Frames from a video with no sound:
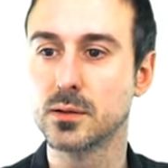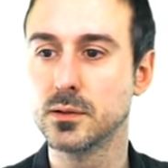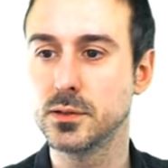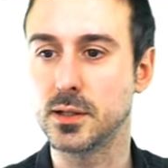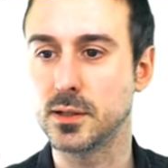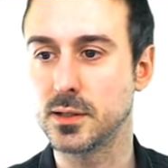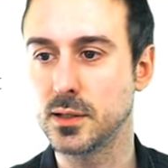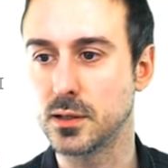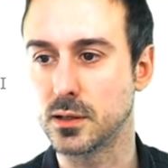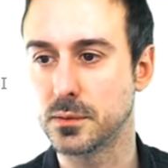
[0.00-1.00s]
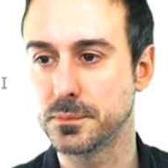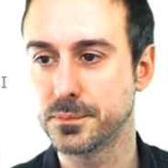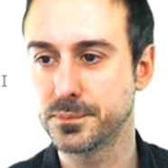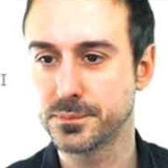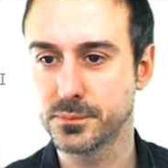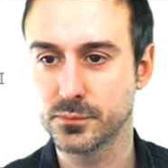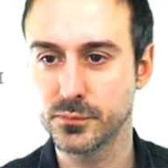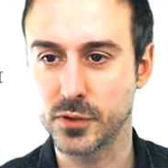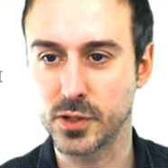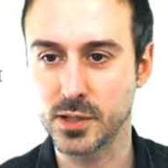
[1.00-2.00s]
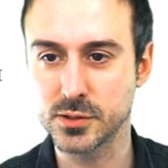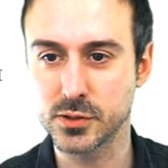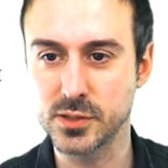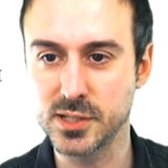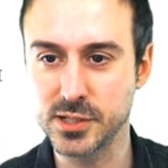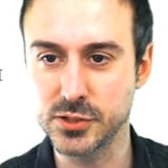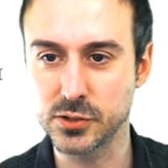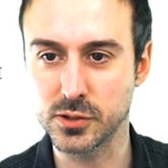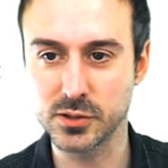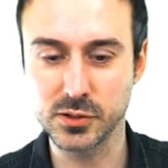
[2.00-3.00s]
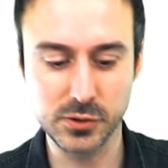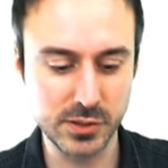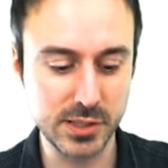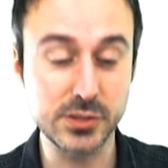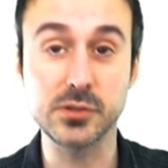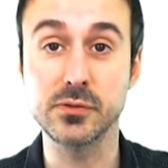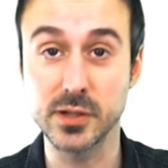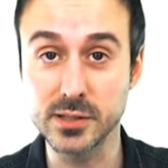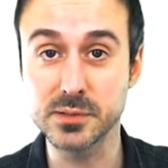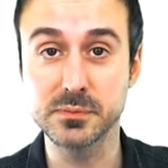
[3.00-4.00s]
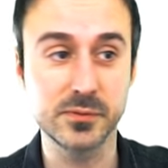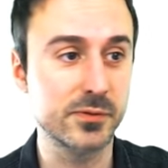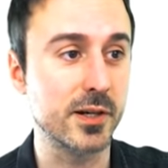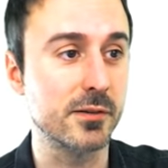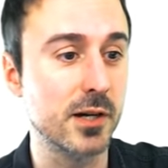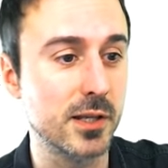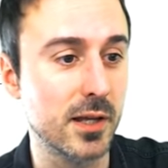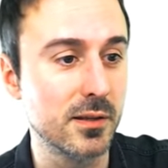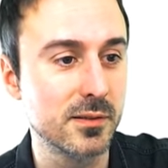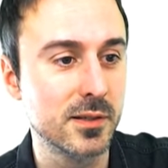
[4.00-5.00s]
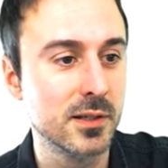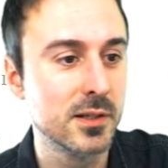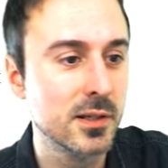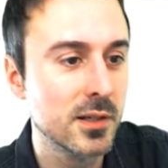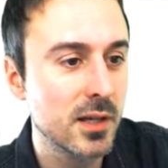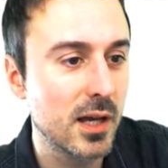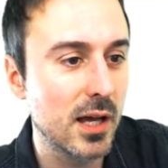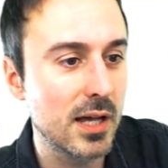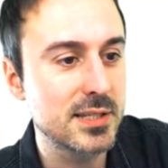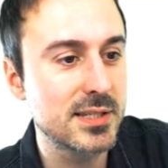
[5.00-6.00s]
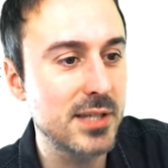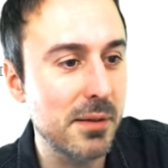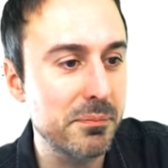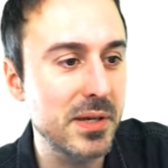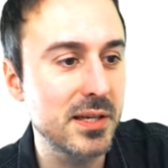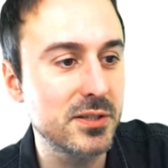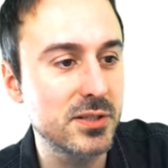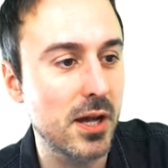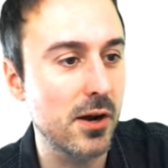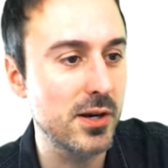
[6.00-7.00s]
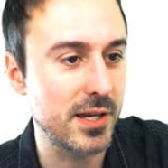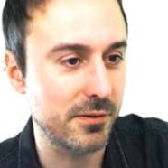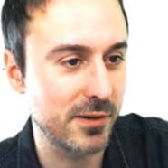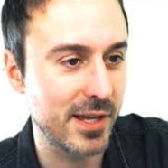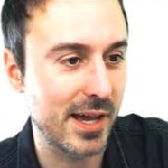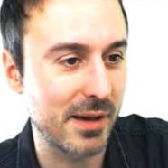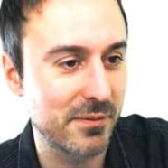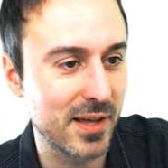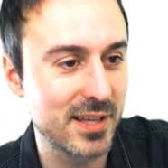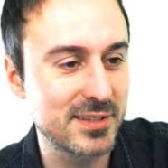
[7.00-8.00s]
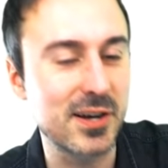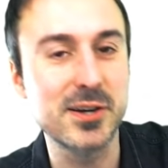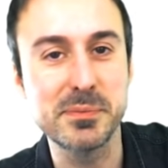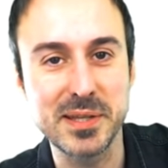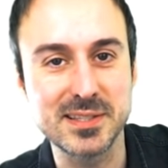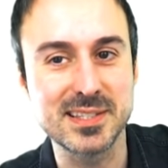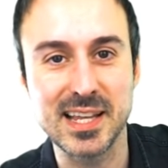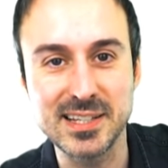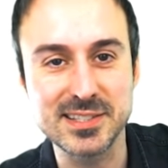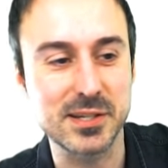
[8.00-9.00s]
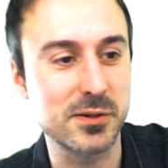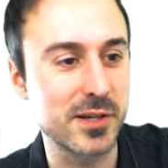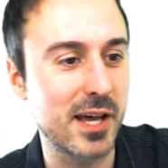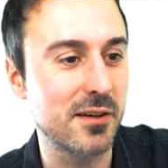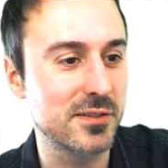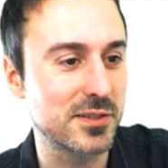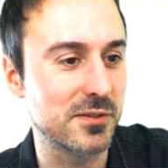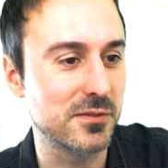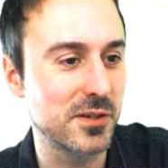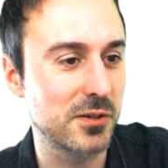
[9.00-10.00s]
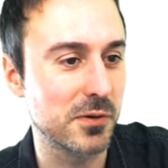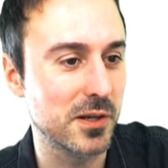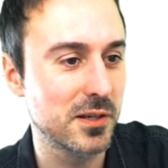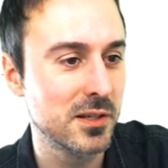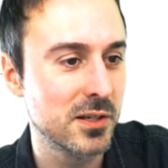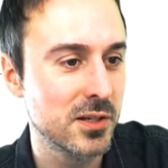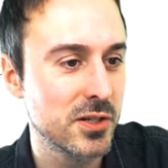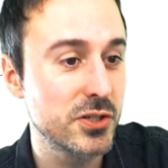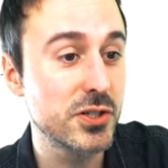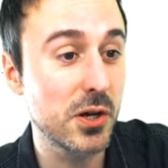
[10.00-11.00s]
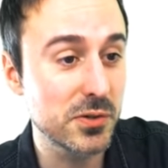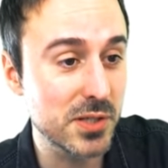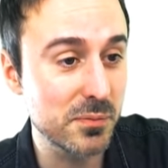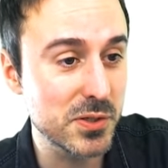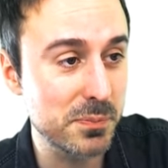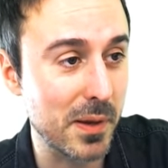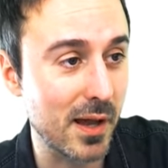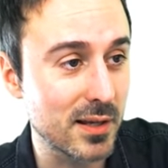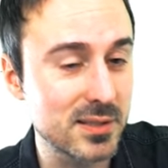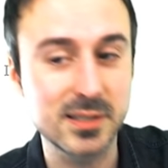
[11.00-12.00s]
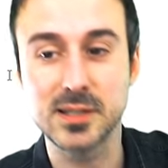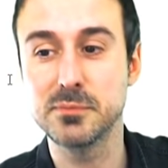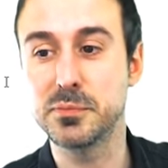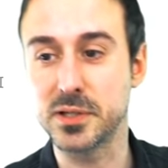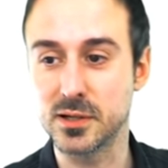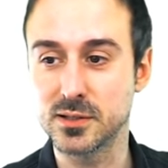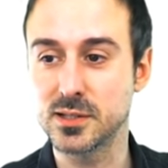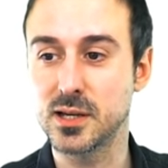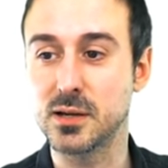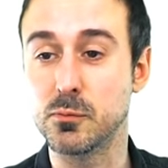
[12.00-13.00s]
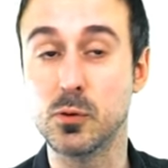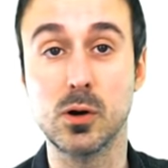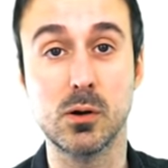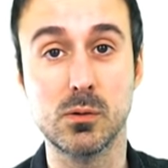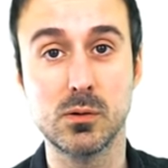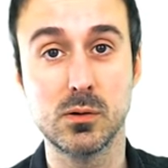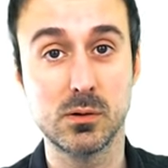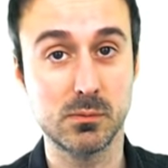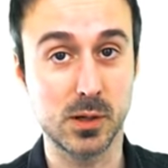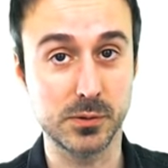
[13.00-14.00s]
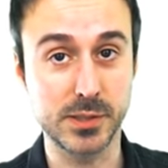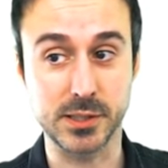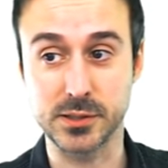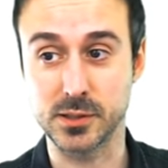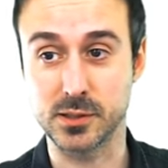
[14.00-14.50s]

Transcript: Dun, dun, dun. Very nice. Good teacher. Good teacher voice. Very well done. Uh, stop being tardy, rehab. tardy means late, so yeah, so good one. Show some respect and be on time. Whoa, whoa, teacher.